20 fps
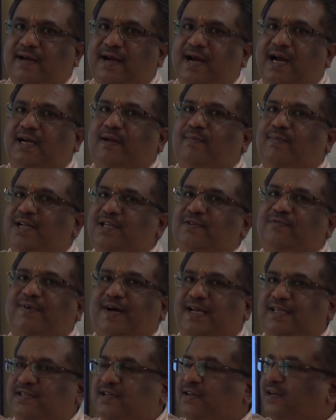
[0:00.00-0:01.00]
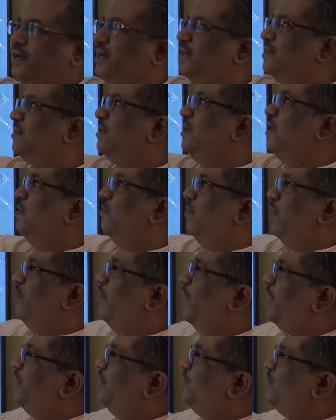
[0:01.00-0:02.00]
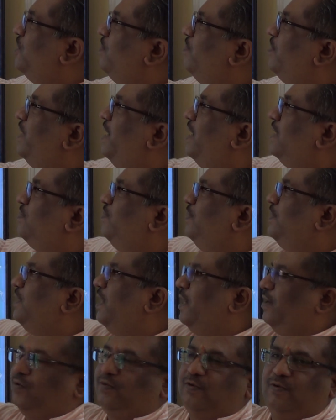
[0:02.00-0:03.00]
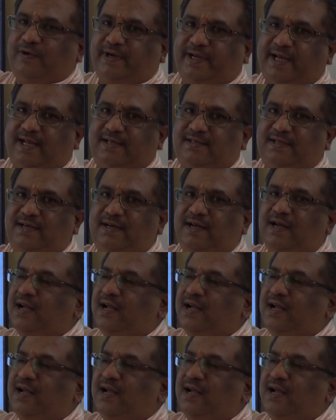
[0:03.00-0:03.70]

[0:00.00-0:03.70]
at a much faster rate when magnesium reacts with hydrochloric acid